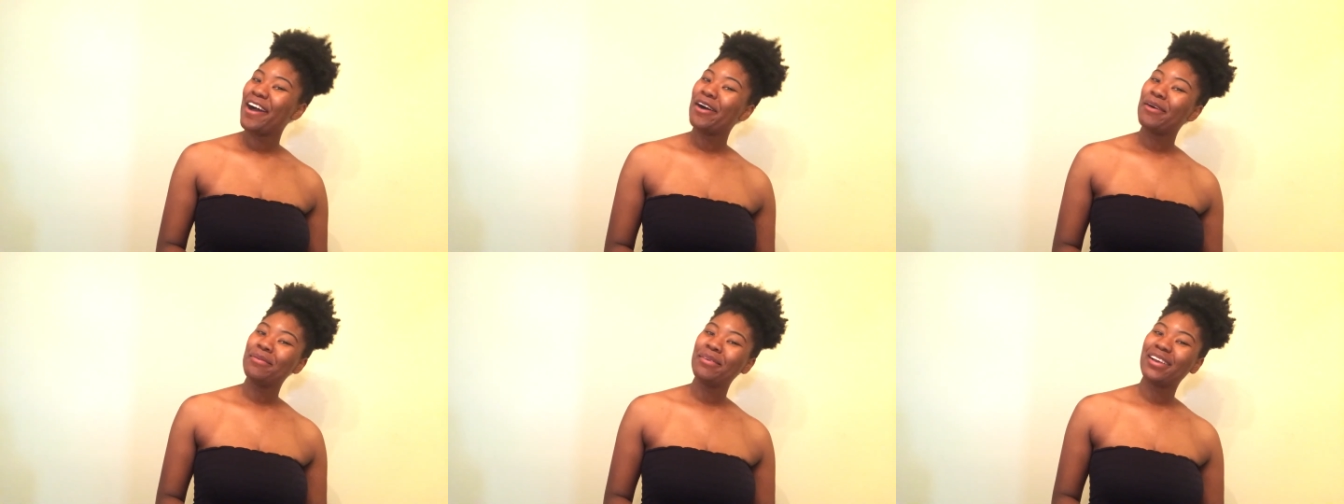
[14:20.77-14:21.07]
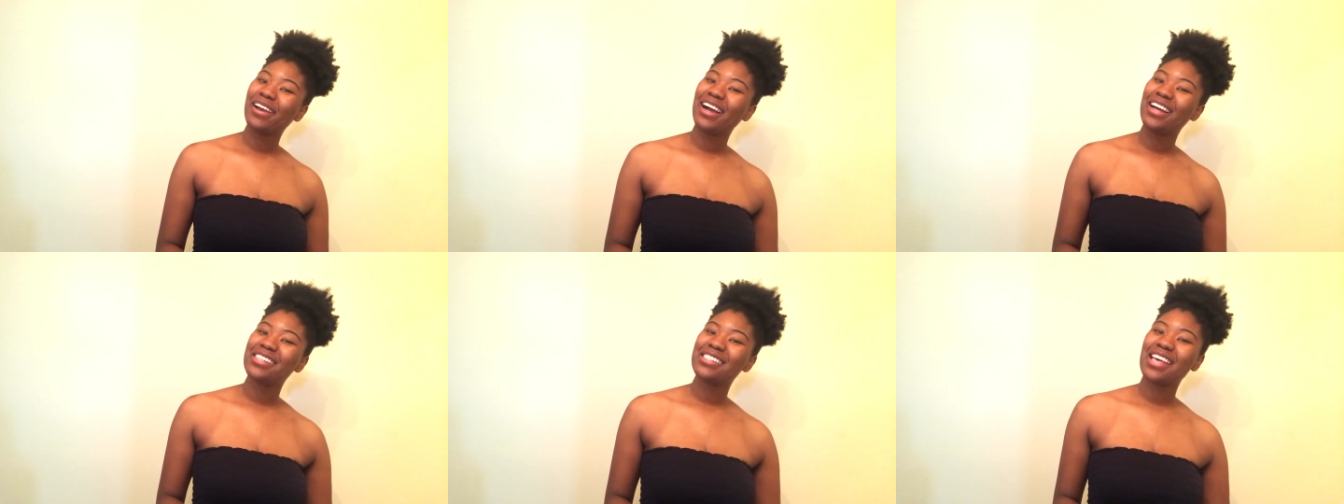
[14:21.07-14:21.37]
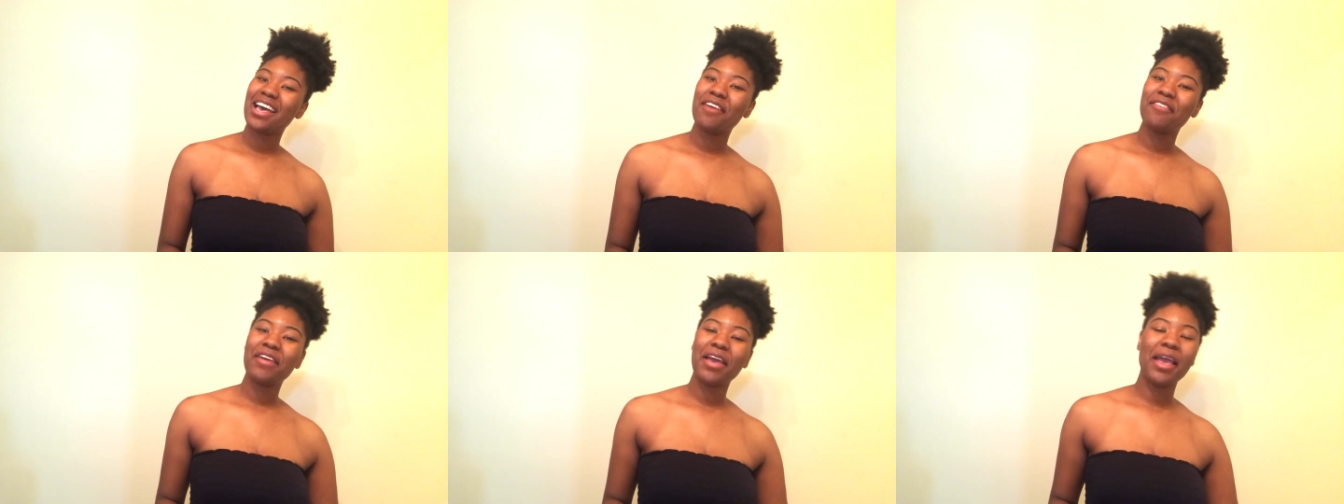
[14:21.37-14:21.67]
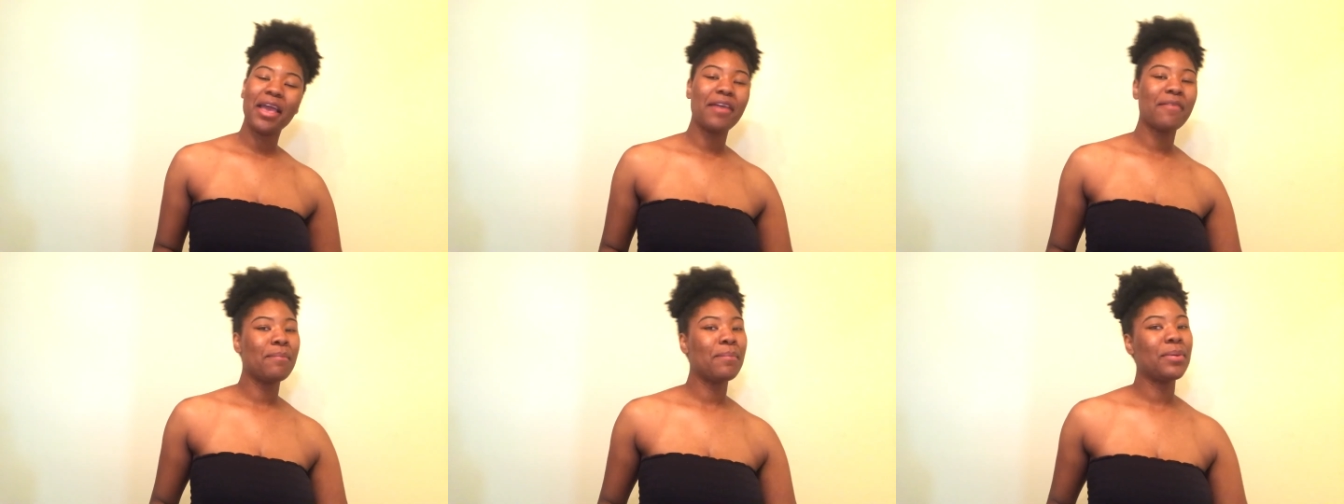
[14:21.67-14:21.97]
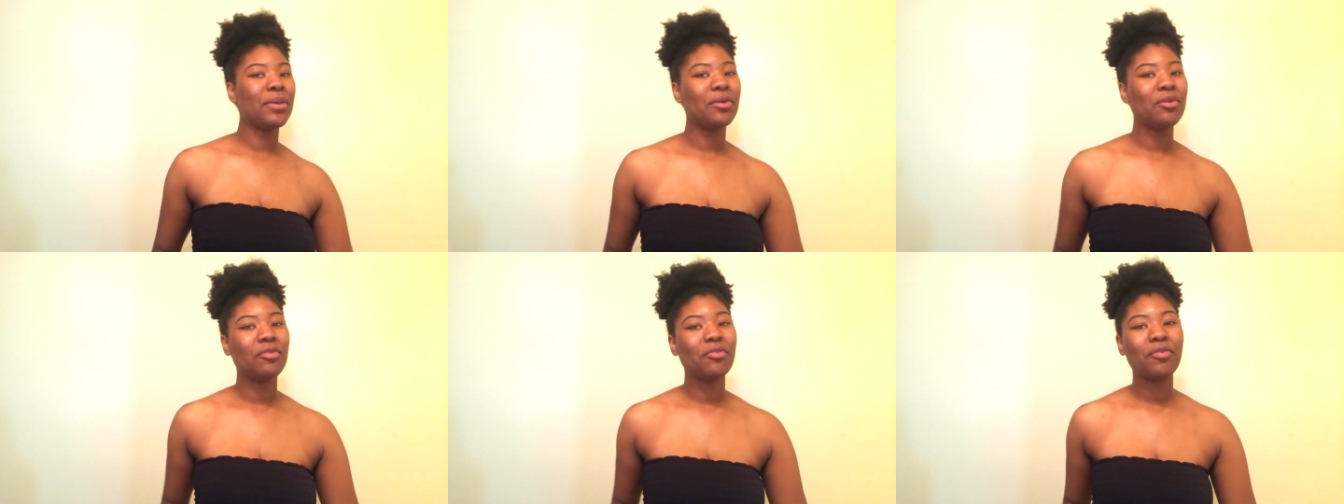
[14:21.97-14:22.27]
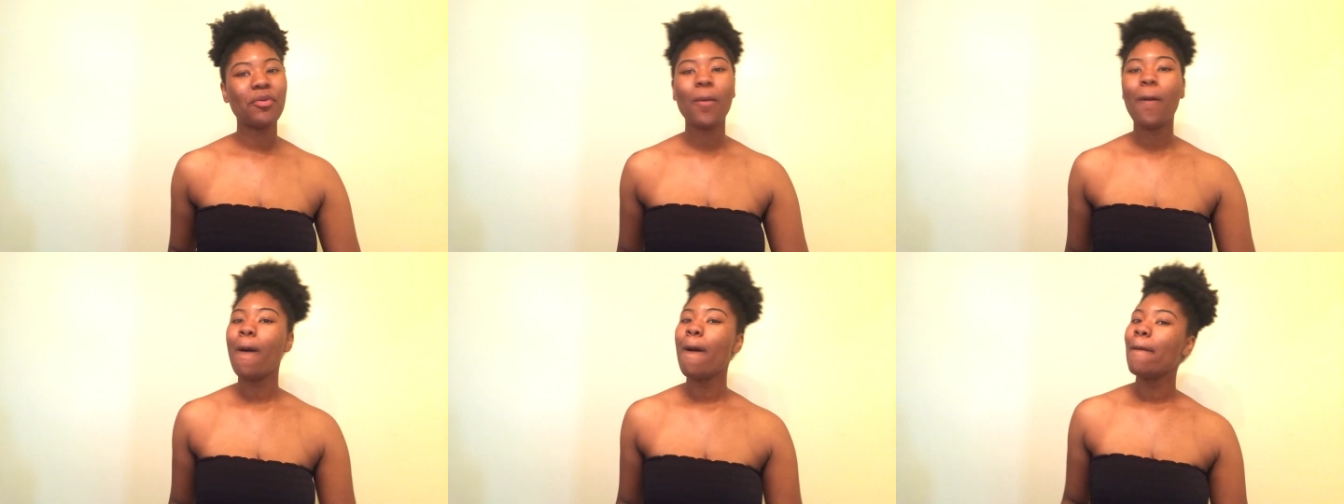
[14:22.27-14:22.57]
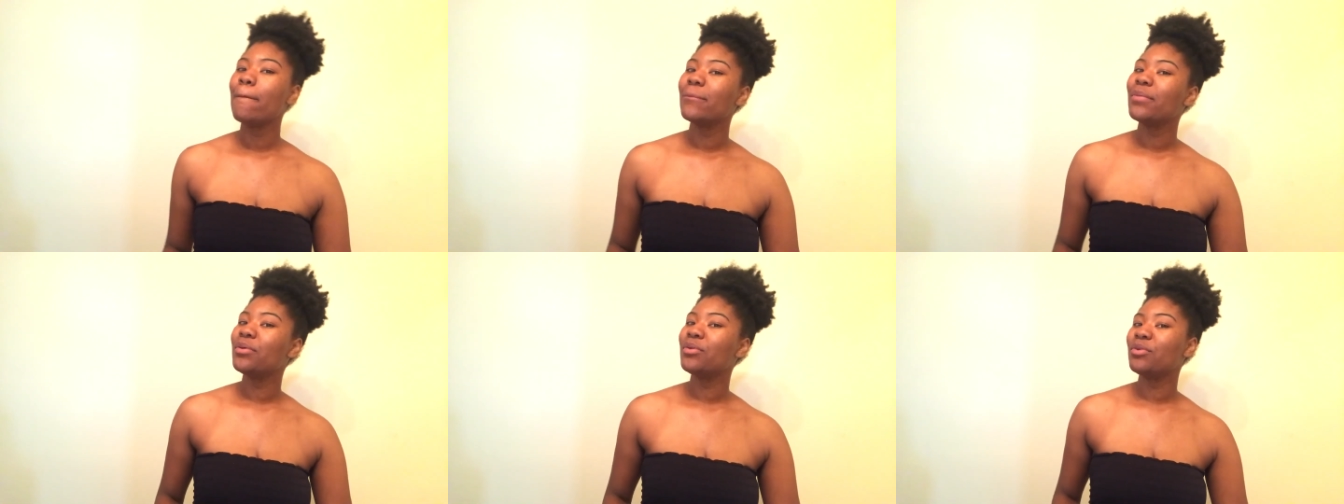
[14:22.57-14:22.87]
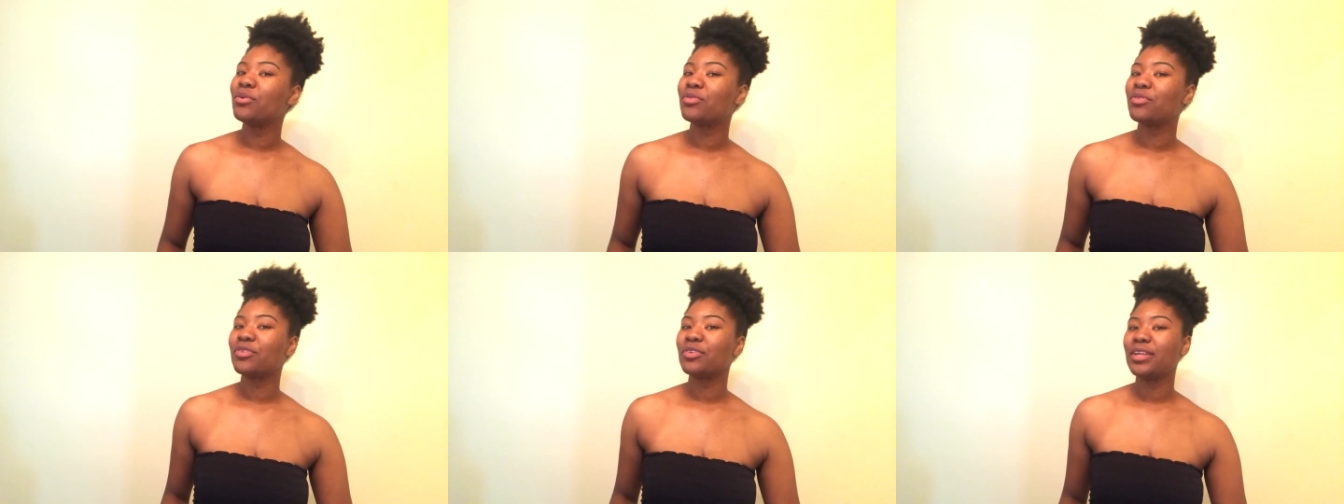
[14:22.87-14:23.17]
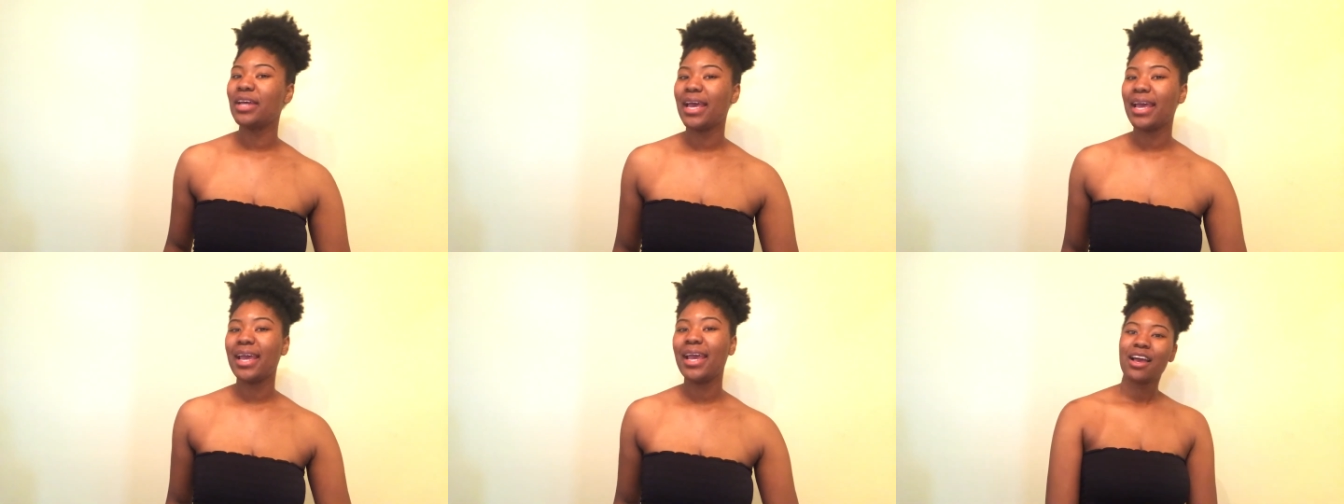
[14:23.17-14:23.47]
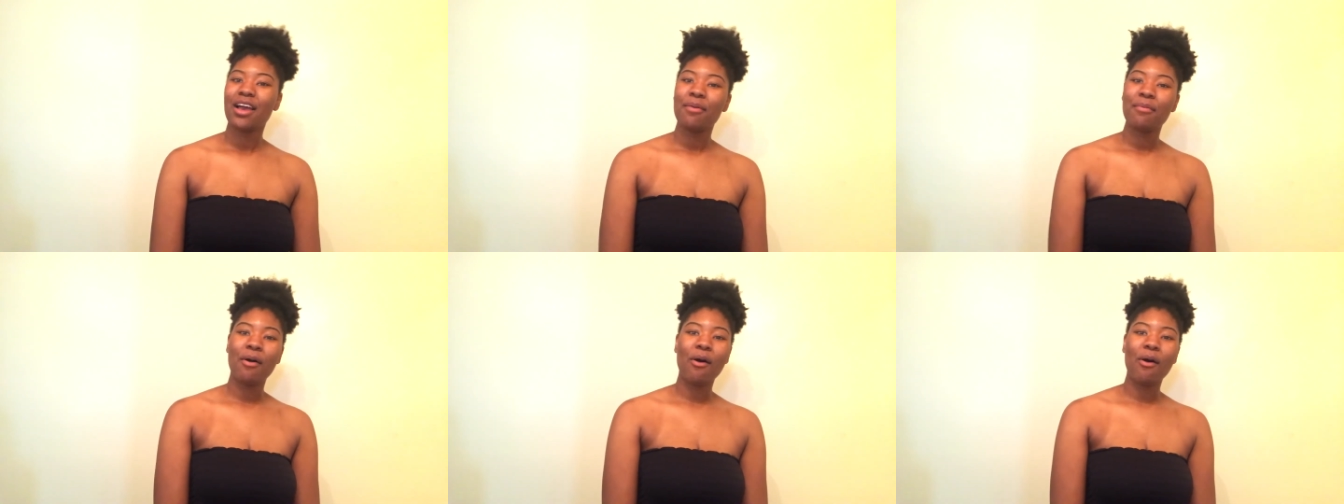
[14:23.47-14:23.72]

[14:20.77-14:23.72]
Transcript: Hope you guys have a beautiful day.